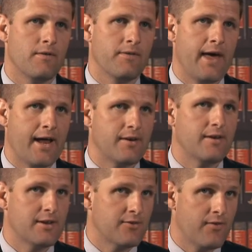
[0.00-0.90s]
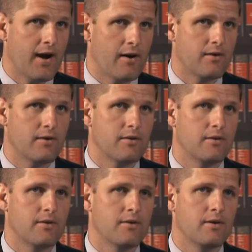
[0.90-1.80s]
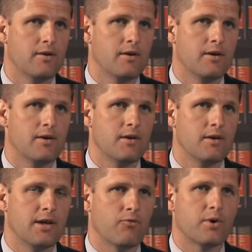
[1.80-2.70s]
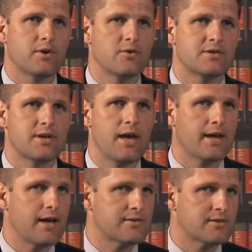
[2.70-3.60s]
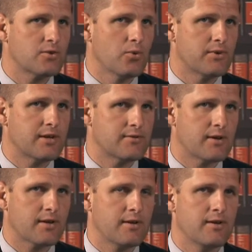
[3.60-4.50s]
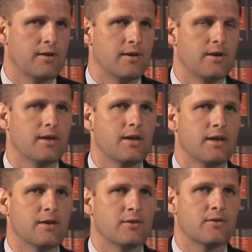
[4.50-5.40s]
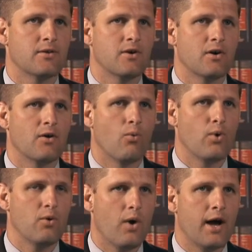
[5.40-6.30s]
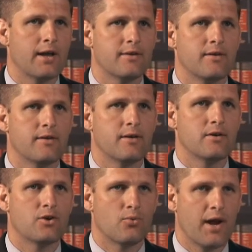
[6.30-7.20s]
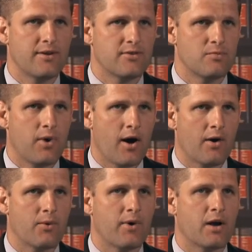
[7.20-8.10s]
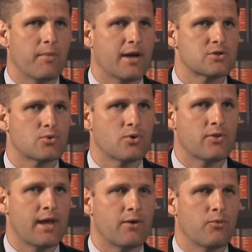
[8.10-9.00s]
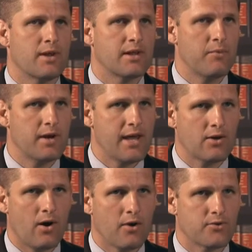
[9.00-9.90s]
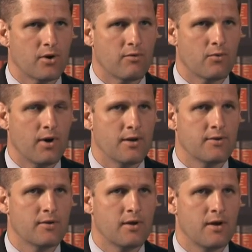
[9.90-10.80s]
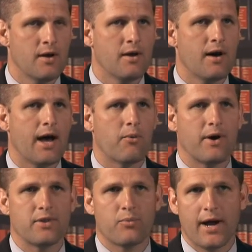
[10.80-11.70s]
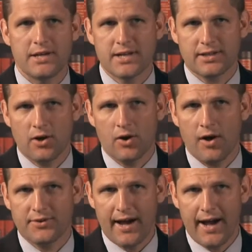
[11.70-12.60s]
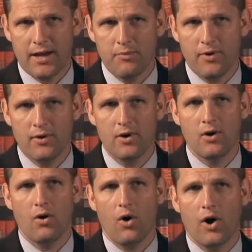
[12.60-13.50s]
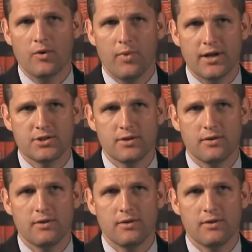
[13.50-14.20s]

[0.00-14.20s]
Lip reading: That is fair. If what you're saying as a school district is we want to raise the bar, we want to make sure that we eliminate cost overruns, I want the project done on time, on budget,